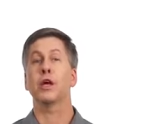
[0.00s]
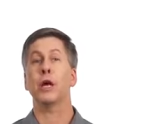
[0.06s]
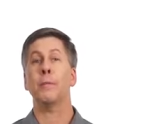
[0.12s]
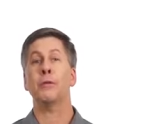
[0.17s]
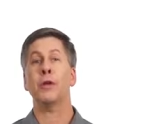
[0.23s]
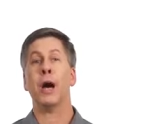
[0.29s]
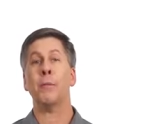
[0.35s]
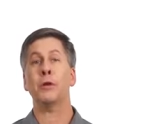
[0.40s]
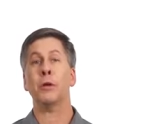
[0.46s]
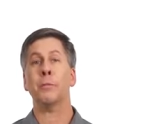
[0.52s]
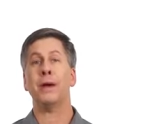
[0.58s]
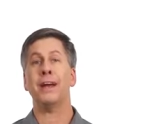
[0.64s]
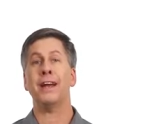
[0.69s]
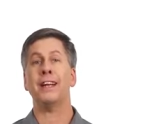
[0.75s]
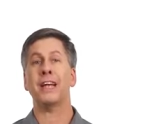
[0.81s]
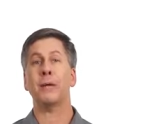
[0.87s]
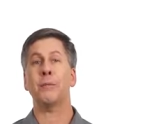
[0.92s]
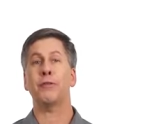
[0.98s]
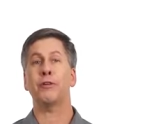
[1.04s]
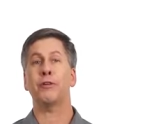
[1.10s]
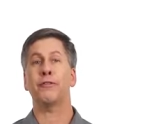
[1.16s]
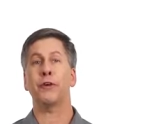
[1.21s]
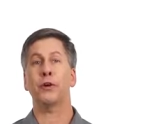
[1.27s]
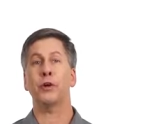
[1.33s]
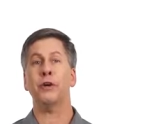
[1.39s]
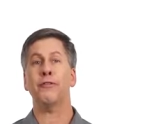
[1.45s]
Abdominal pain can be
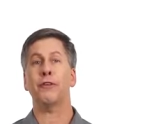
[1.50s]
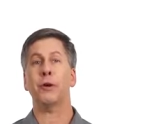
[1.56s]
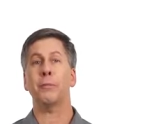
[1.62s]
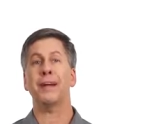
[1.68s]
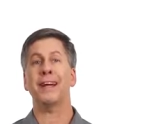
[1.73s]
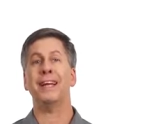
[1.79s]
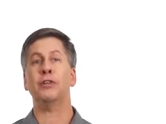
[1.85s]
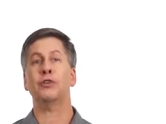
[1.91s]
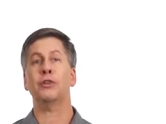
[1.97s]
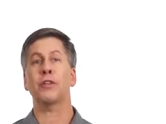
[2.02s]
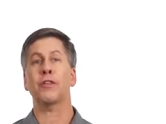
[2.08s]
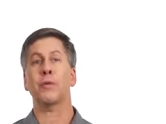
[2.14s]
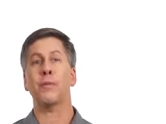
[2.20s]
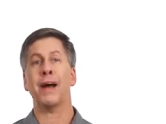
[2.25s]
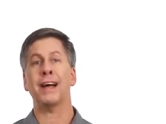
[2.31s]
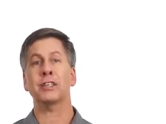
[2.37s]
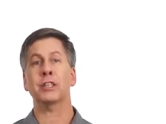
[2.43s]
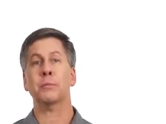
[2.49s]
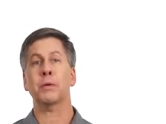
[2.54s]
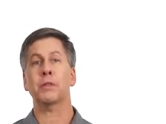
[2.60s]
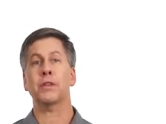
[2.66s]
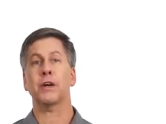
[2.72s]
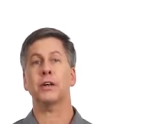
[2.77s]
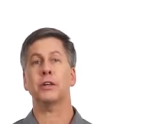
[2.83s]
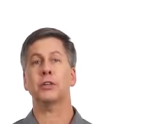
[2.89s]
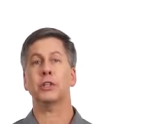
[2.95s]
referred from intrathoracic
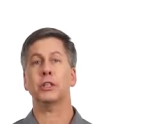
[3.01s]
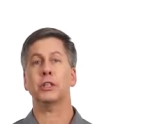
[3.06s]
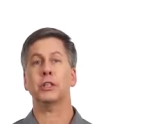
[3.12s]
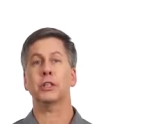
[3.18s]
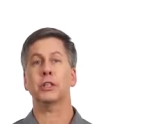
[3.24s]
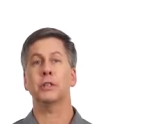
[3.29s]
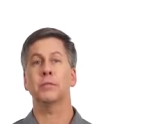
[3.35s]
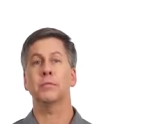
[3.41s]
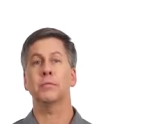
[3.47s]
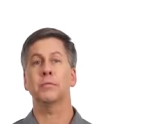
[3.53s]
pathologies.